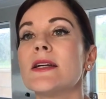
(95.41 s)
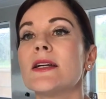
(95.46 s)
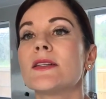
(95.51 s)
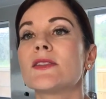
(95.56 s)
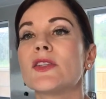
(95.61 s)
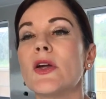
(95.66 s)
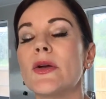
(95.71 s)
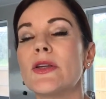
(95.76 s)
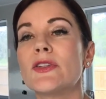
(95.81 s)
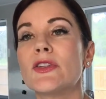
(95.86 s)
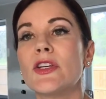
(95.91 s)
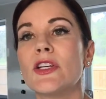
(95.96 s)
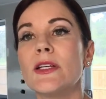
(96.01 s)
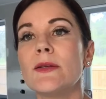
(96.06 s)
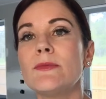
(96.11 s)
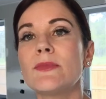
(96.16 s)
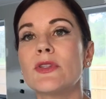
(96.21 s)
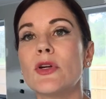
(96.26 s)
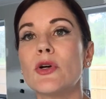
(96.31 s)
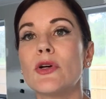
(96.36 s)
So in
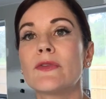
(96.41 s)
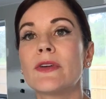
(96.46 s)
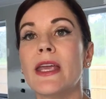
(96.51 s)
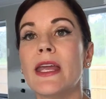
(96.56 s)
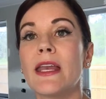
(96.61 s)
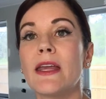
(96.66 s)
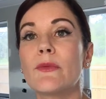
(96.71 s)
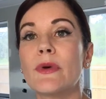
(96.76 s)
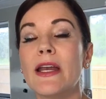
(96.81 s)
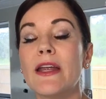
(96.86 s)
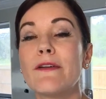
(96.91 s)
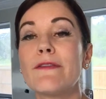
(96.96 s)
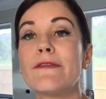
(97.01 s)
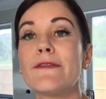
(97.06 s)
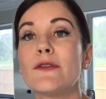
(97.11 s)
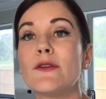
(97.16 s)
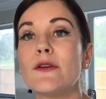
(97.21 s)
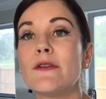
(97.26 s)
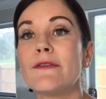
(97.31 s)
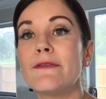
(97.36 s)
terms of getting ready
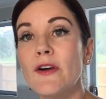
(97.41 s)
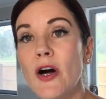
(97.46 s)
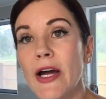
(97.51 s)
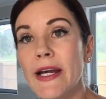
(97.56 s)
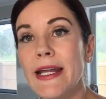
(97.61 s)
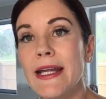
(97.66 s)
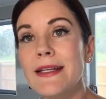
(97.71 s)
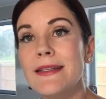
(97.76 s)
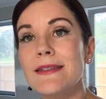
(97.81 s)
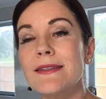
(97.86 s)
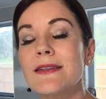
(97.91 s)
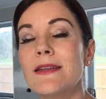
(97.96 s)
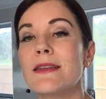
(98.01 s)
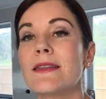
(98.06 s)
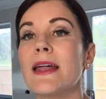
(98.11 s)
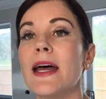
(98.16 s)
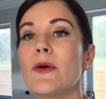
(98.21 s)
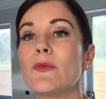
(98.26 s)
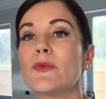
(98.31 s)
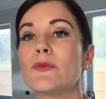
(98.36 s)
for finance,
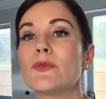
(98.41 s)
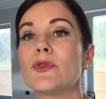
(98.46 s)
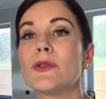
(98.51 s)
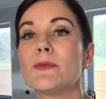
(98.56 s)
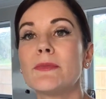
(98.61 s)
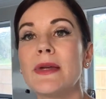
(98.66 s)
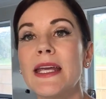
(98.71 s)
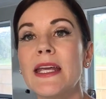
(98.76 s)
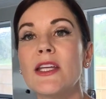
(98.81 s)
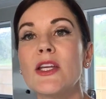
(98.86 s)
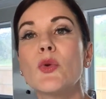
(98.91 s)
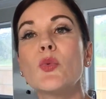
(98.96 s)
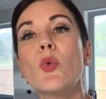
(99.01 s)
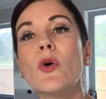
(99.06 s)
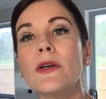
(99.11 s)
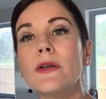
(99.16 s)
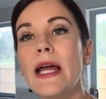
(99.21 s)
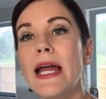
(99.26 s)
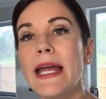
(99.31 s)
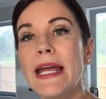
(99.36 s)
that would mean you'd
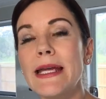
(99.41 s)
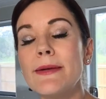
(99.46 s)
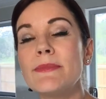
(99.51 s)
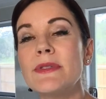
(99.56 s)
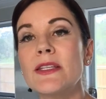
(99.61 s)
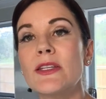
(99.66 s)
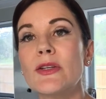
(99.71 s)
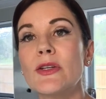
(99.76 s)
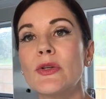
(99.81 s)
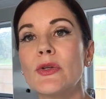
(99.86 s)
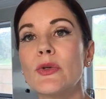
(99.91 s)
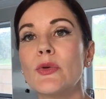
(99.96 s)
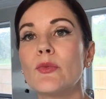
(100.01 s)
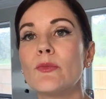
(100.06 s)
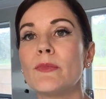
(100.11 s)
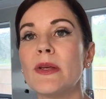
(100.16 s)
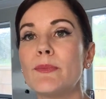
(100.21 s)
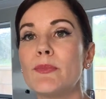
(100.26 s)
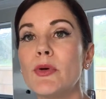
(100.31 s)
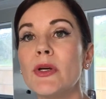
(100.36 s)
want to aim to
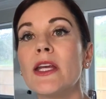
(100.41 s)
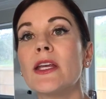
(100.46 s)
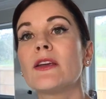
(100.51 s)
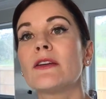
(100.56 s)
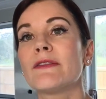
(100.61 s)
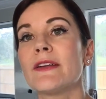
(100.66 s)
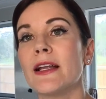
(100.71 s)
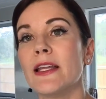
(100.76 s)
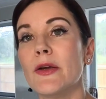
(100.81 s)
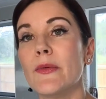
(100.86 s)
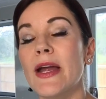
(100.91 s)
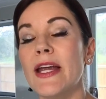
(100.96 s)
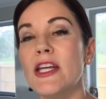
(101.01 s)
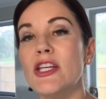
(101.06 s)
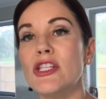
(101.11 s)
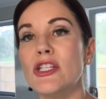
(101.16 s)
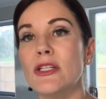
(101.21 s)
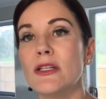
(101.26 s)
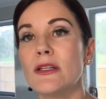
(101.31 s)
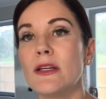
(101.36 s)
be booking your
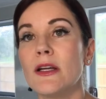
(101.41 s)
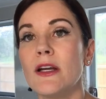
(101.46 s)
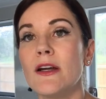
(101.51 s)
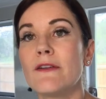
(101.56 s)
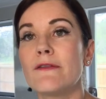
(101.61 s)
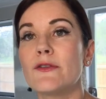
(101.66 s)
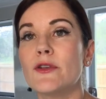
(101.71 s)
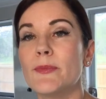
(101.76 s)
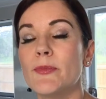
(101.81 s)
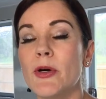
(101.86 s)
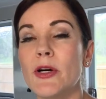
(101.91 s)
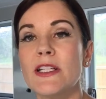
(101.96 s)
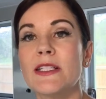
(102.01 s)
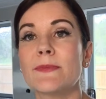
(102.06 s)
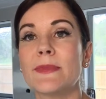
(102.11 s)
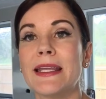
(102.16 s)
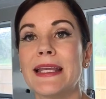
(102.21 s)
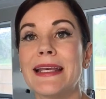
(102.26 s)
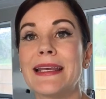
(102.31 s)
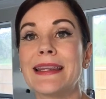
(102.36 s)
valuation for
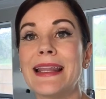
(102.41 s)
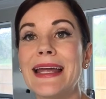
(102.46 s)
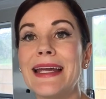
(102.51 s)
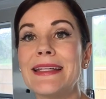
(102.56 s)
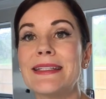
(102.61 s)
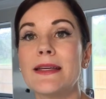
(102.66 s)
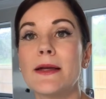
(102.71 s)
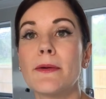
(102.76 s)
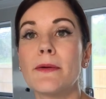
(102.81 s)
approximately mid